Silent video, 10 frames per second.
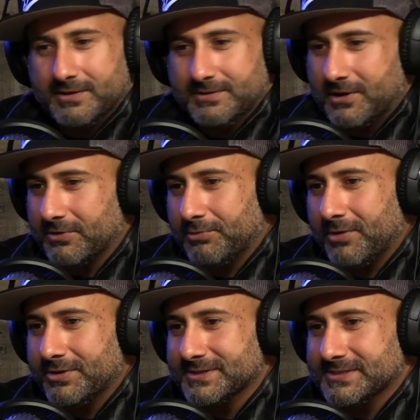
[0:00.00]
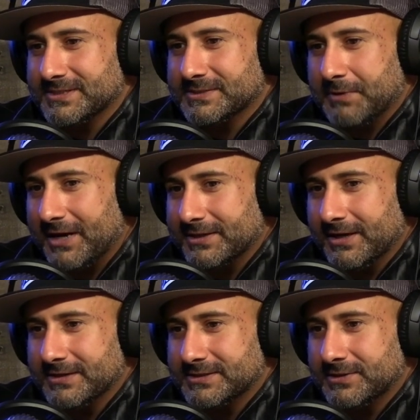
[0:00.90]
that are probably listening to this
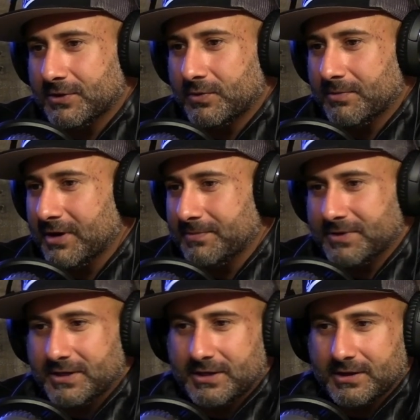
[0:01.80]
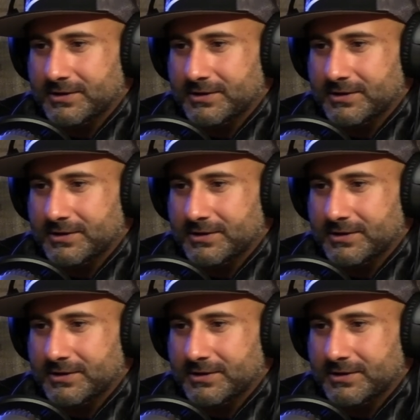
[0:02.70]
podcast, you know, we might be,